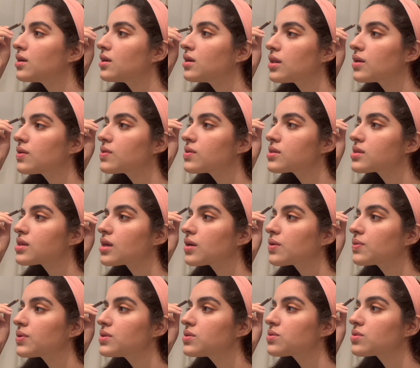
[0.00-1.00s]
and I was
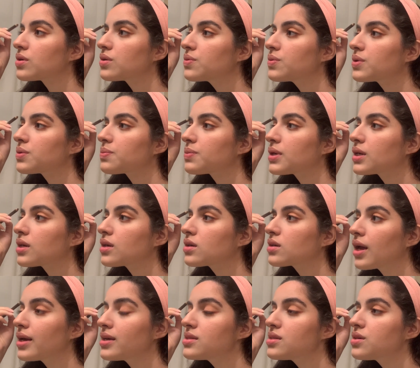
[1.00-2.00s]
like, what's wrong with me?
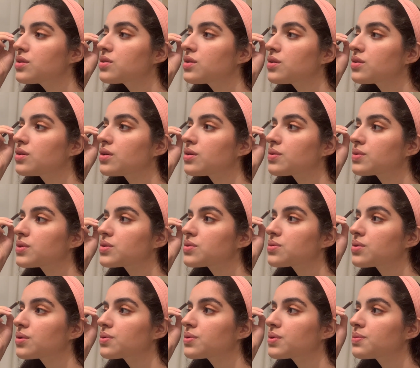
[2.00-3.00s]
I still don't know what's
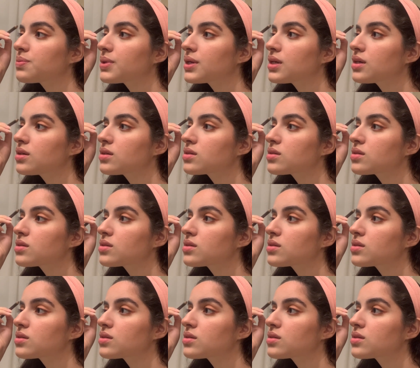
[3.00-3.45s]
wrong with me.